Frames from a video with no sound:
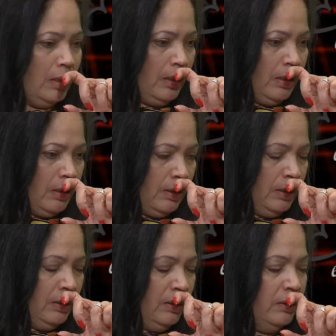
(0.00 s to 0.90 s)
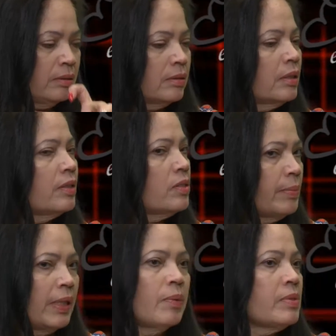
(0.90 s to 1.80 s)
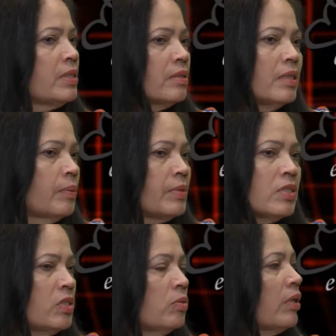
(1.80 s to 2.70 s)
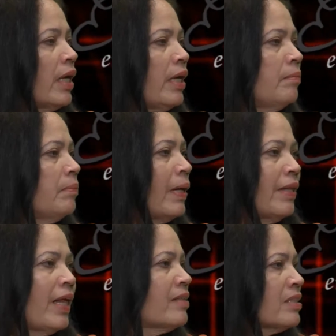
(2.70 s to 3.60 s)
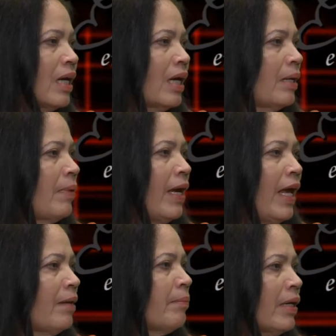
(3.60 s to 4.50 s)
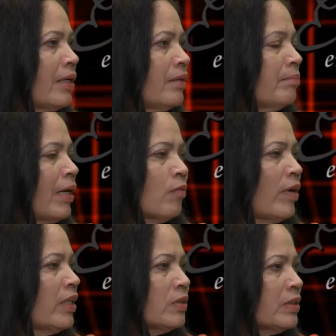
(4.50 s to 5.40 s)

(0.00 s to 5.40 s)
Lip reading: Excuse me. It was too late. By that time, I had my retinal